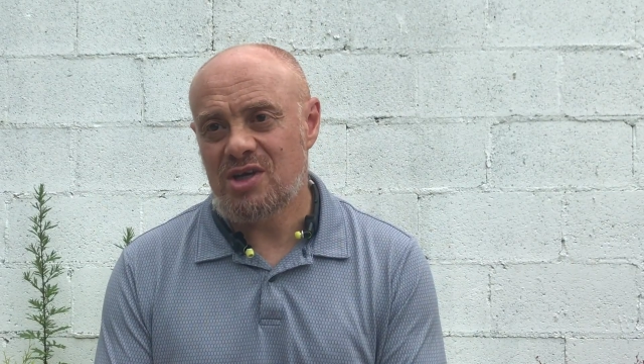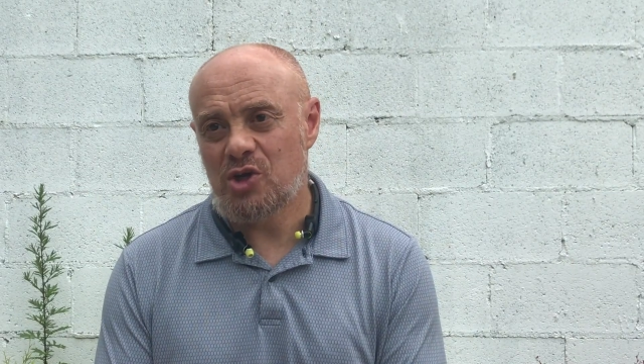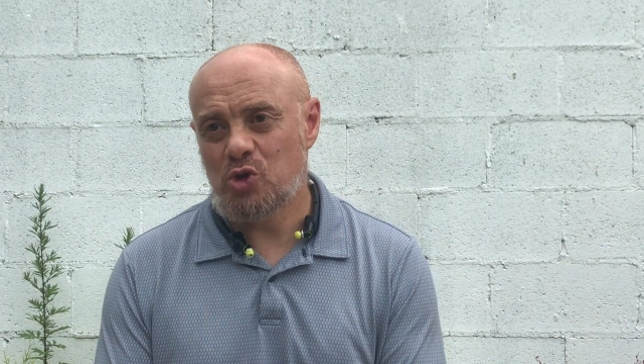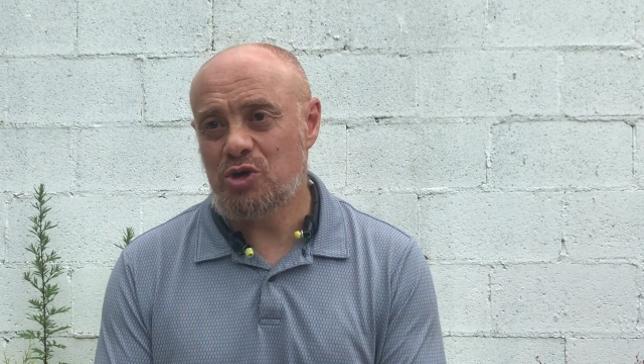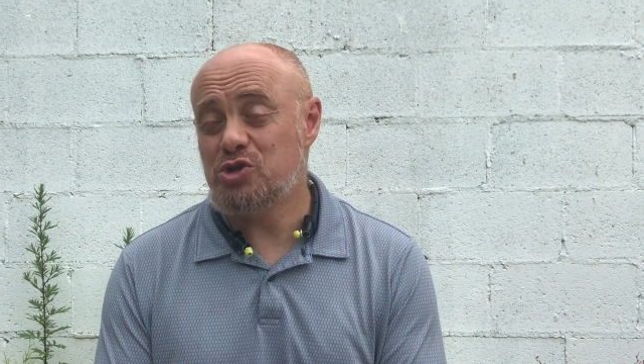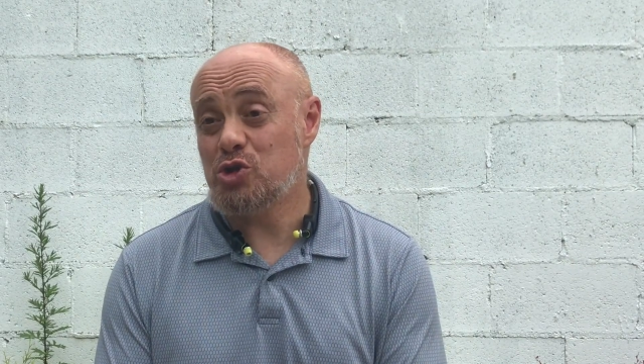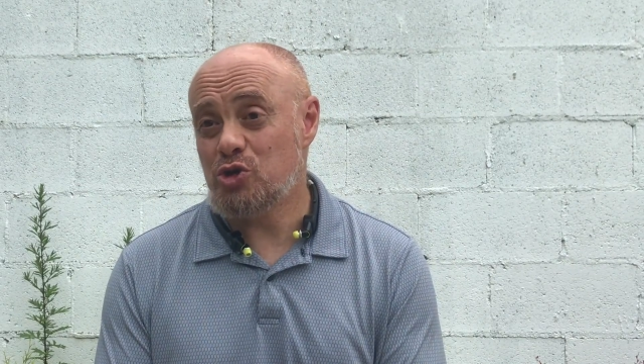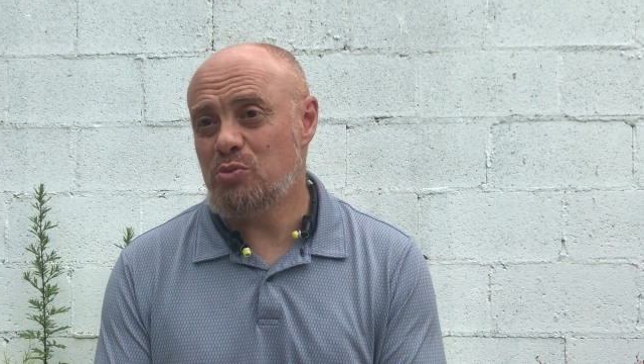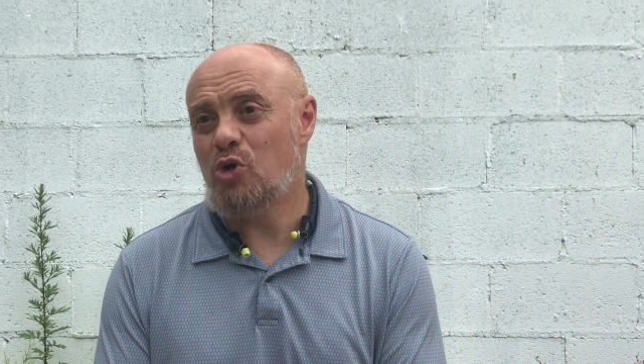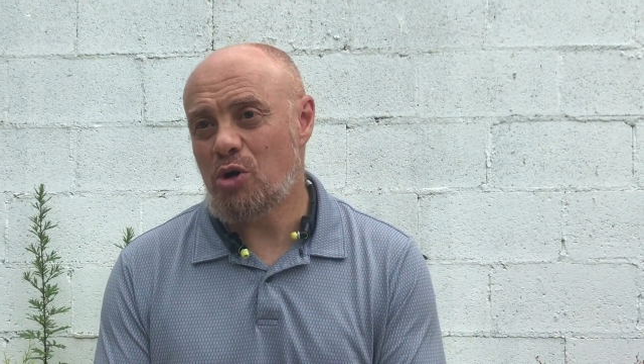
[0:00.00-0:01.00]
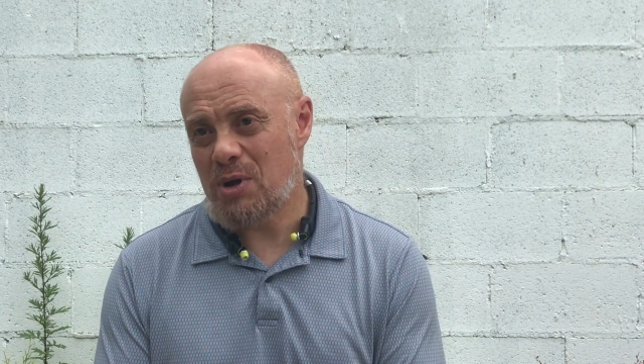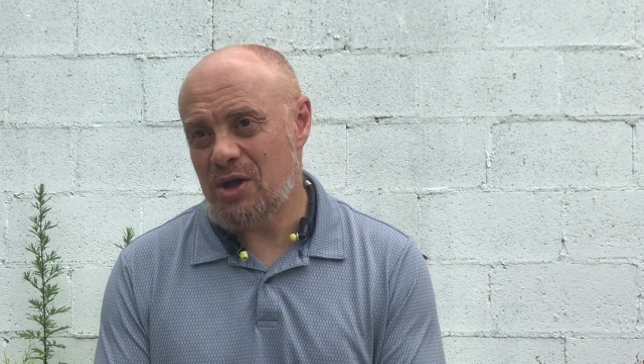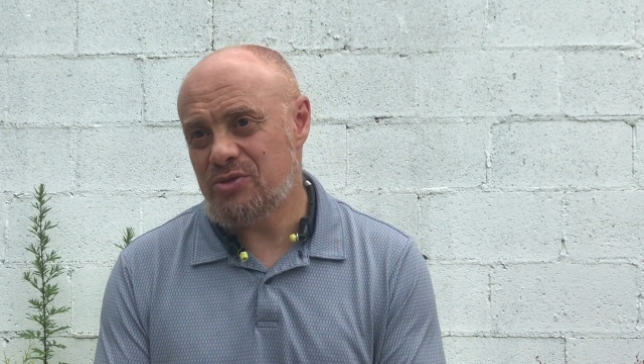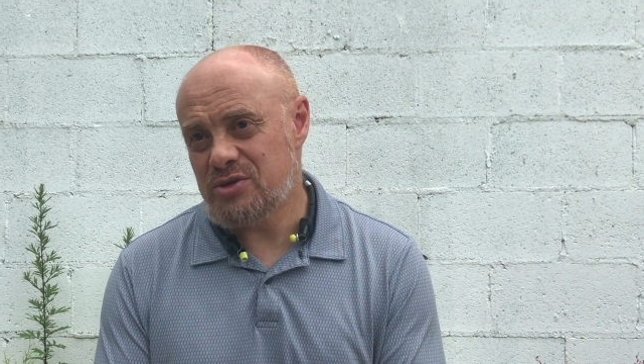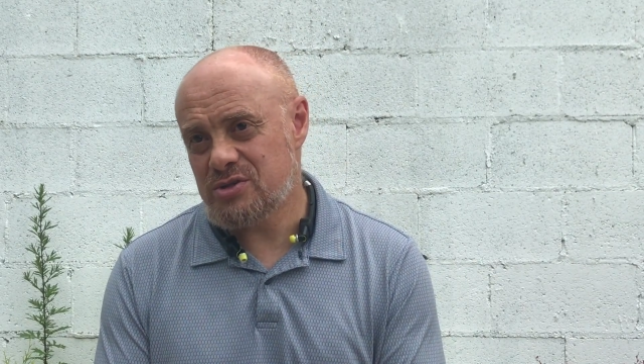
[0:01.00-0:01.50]
in order to learn more
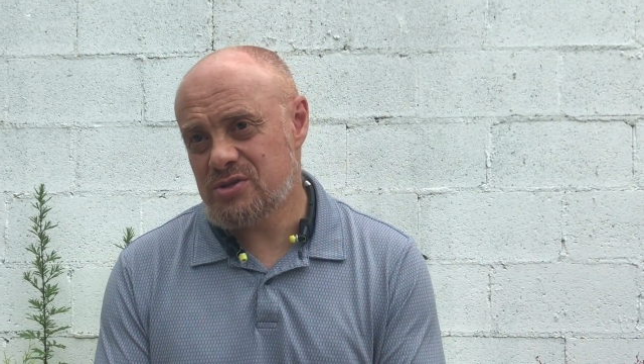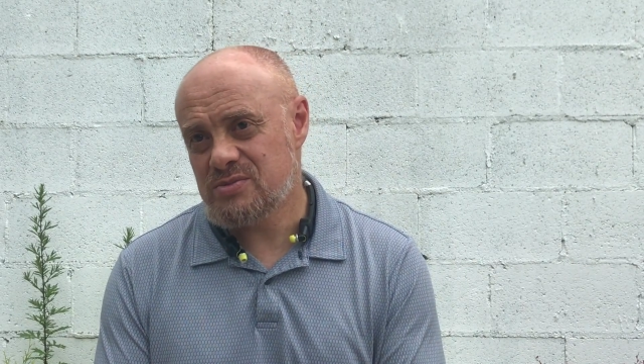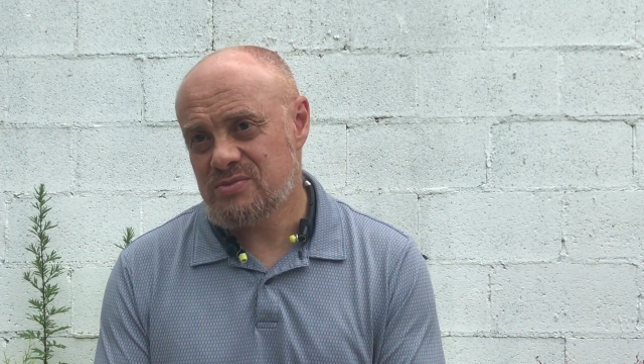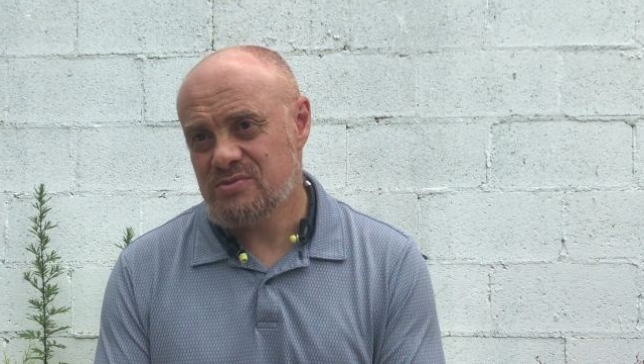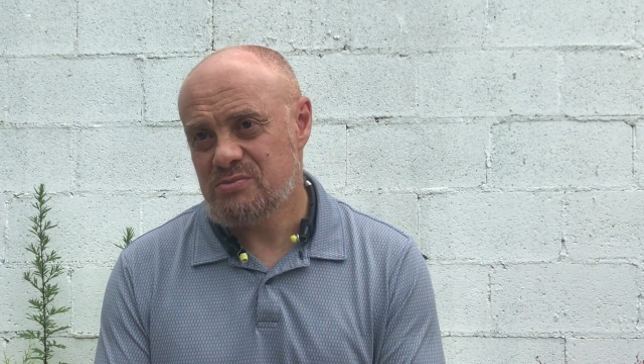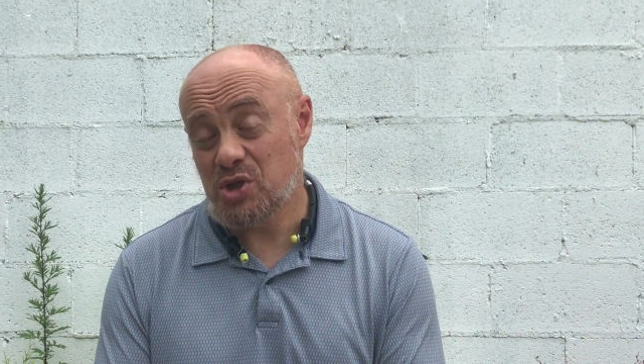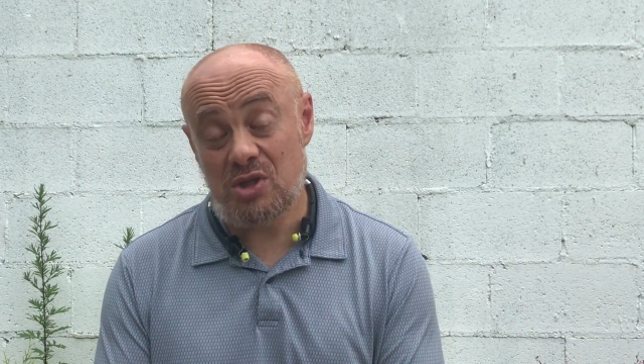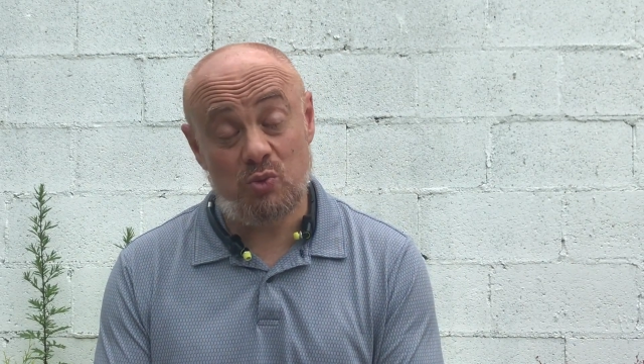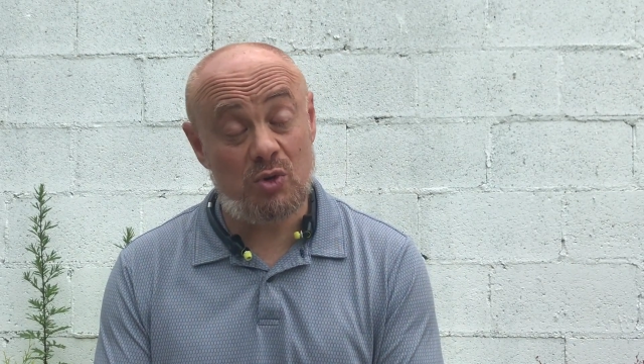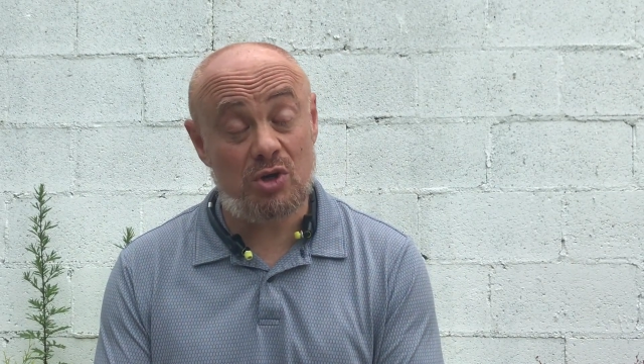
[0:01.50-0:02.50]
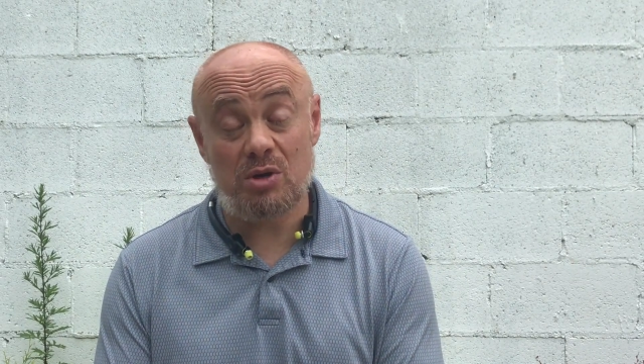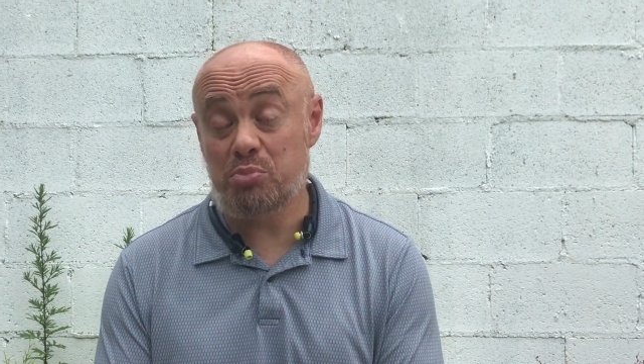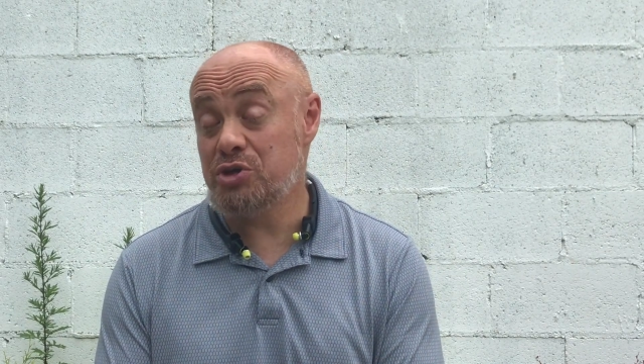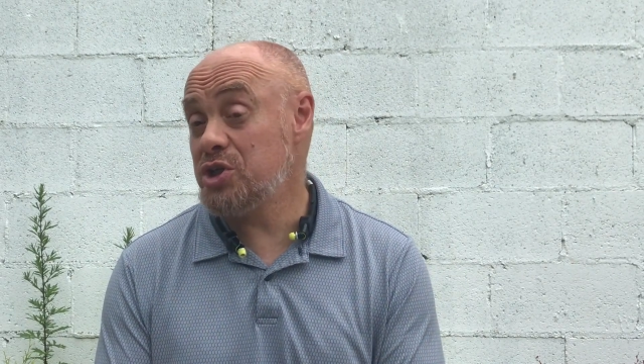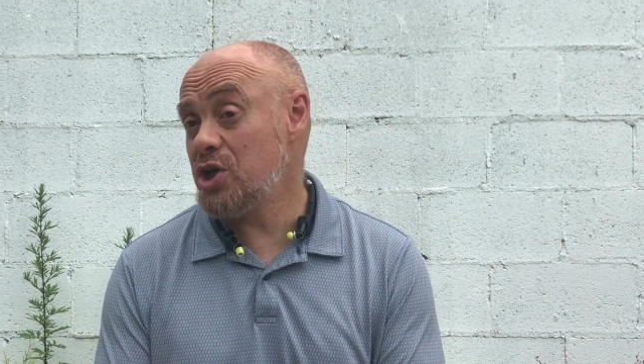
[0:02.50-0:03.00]
about this? But we were
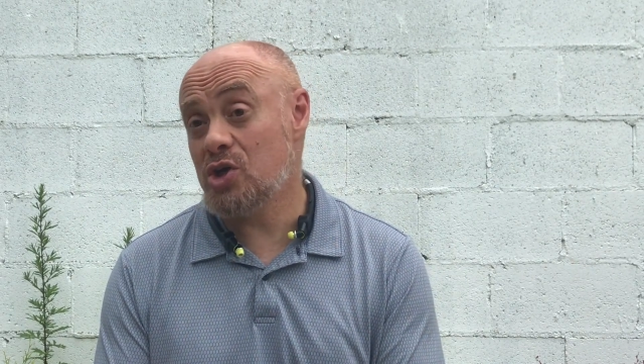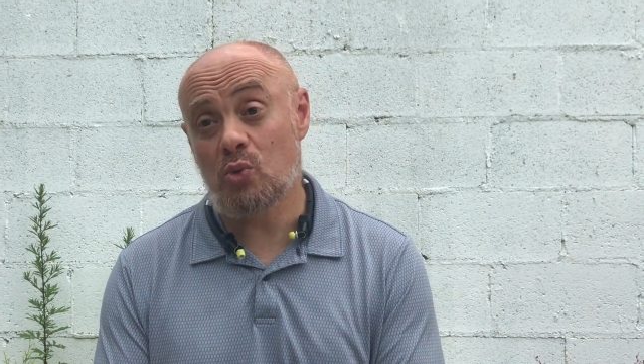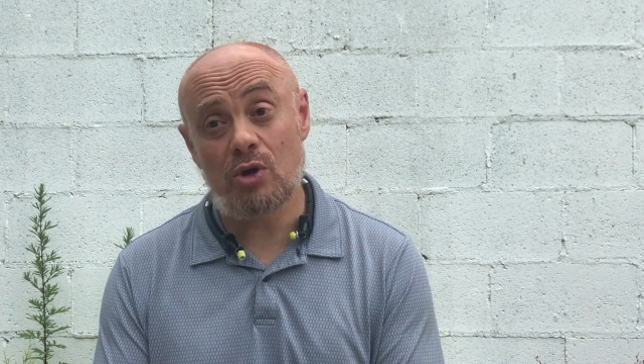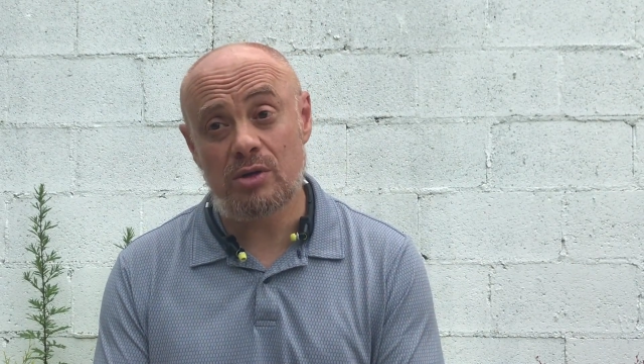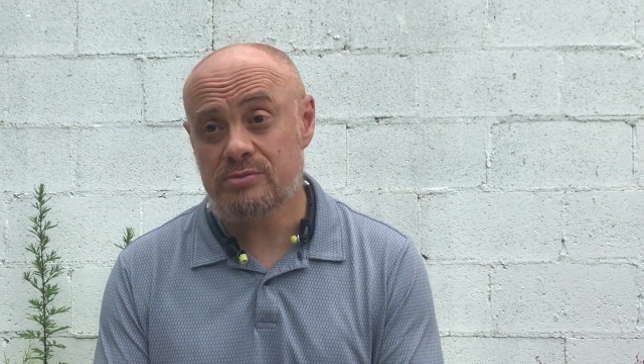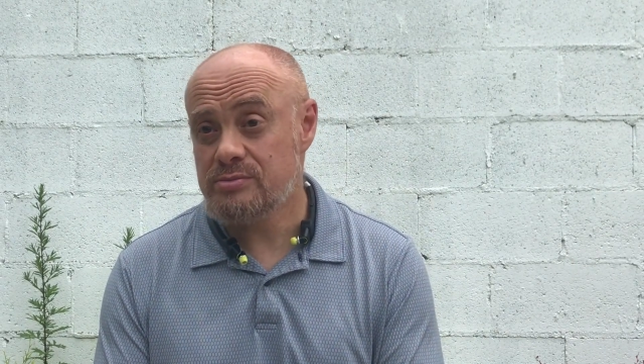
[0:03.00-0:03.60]
completely unaware.